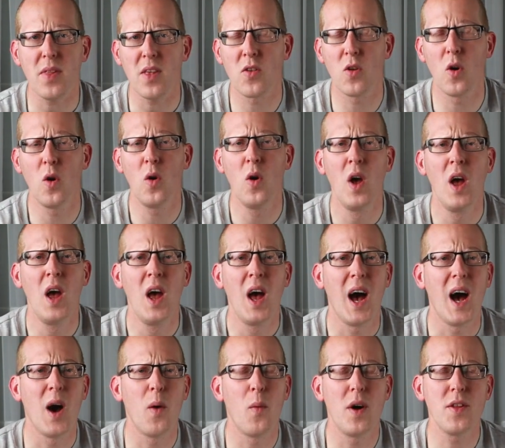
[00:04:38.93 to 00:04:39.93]
So
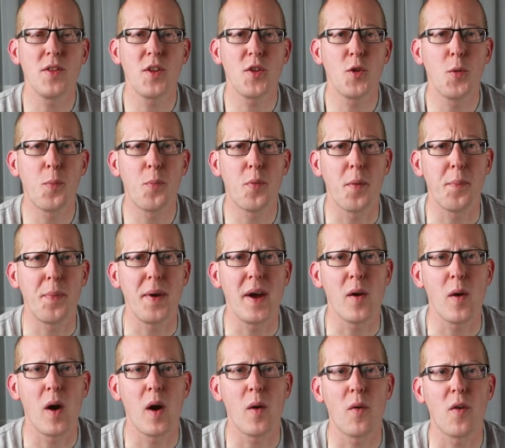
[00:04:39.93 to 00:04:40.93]
I wanted to
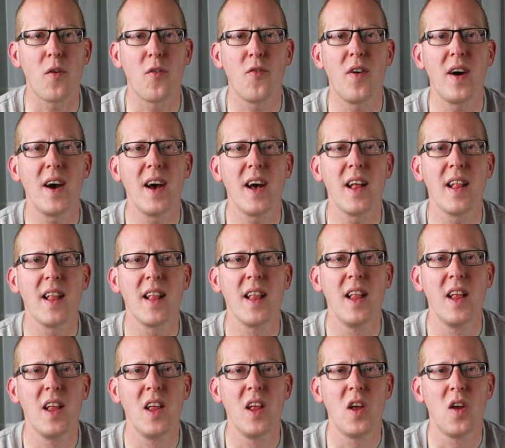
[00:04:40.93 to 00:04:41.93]
prepare our file
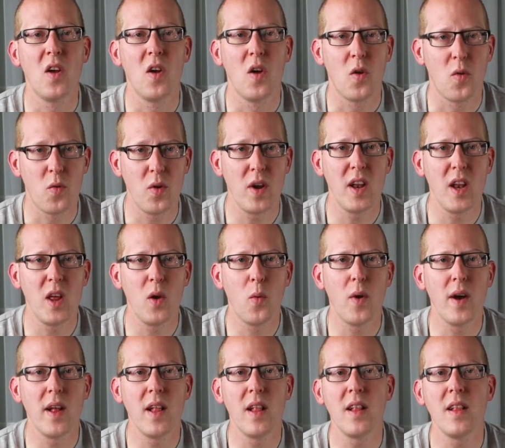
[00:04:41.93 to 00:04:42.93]
really
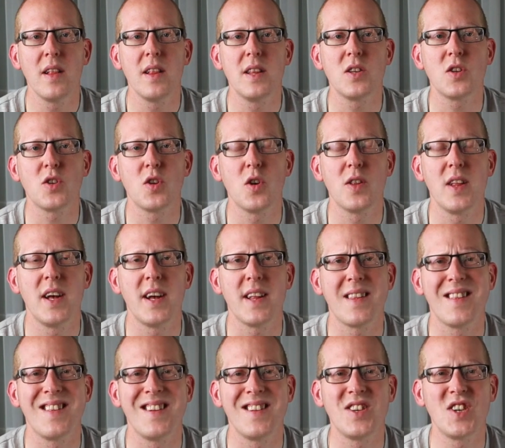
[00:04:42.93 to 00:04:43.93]
well so
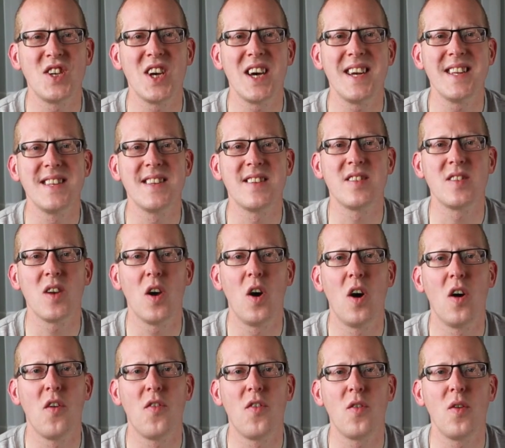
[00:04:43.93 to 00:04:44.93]
that the chance
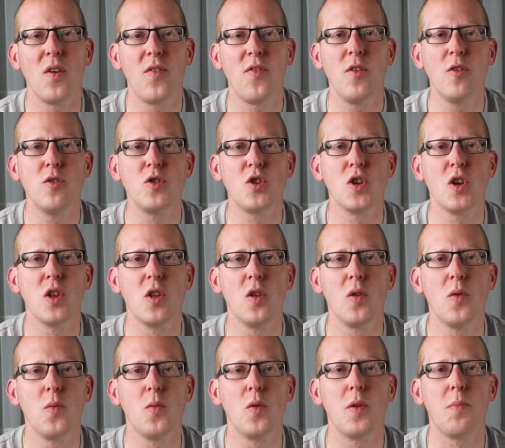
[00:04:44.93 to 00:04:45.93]
of a
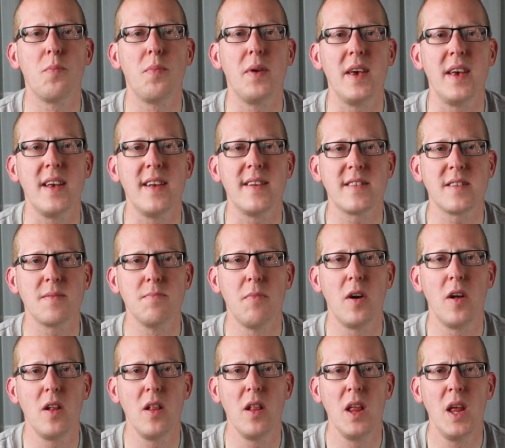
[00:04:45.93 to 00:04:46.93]
refusal would be
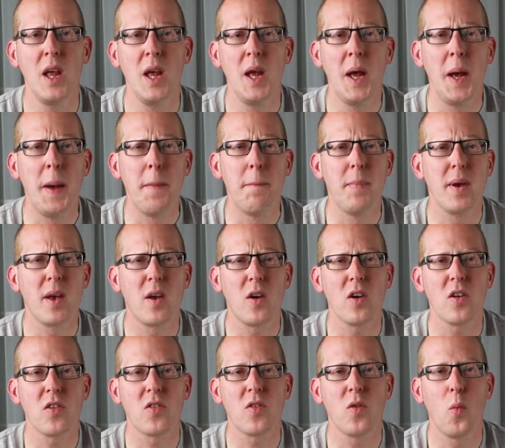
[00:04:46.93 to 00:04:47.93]
small,
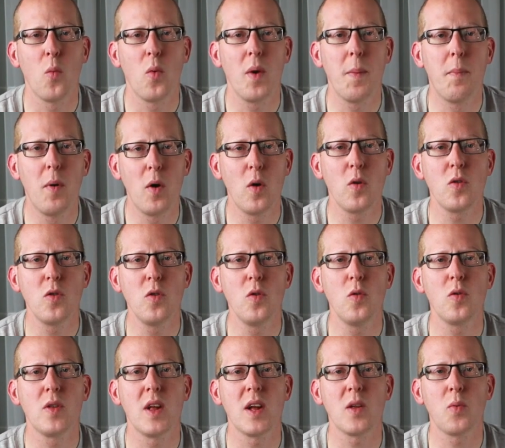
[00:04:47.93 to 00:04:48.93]
because we both
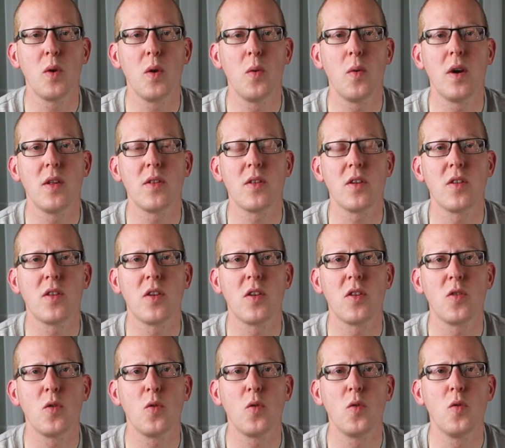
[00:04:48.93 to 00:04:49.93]
knew that we wanted
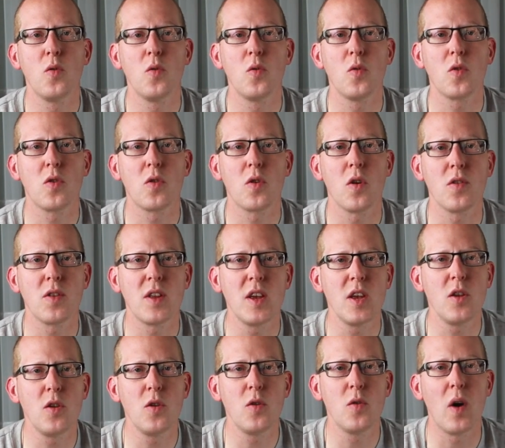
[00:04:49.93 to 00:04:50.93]
to
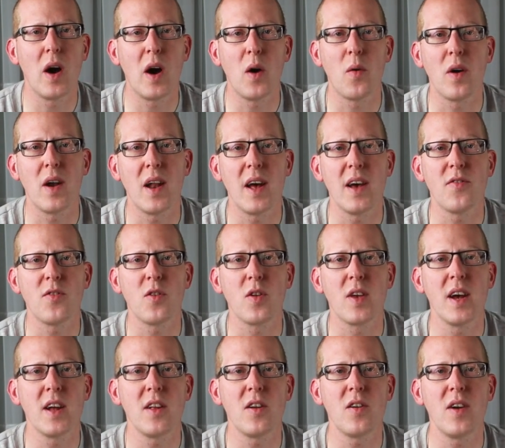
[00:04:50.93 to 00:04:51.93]
continue our life
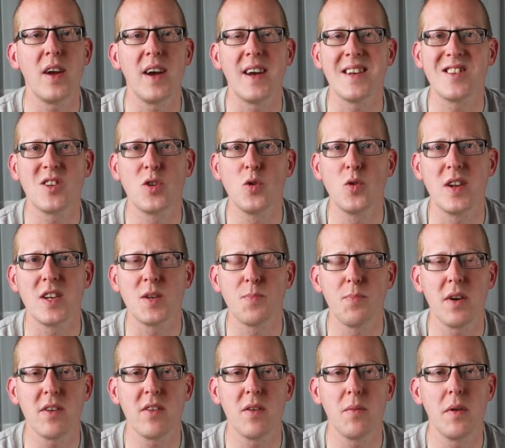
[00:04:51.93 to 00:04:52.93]
together as soon as
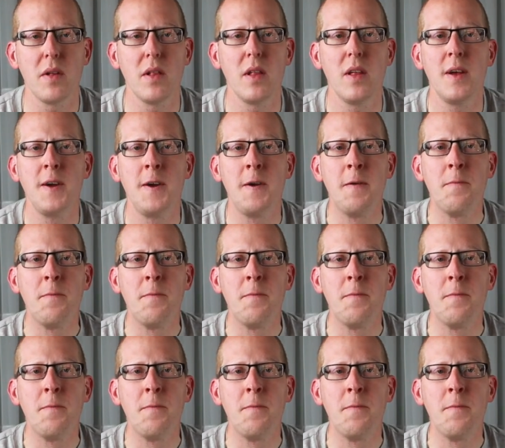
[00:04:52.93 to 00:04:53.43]
possible.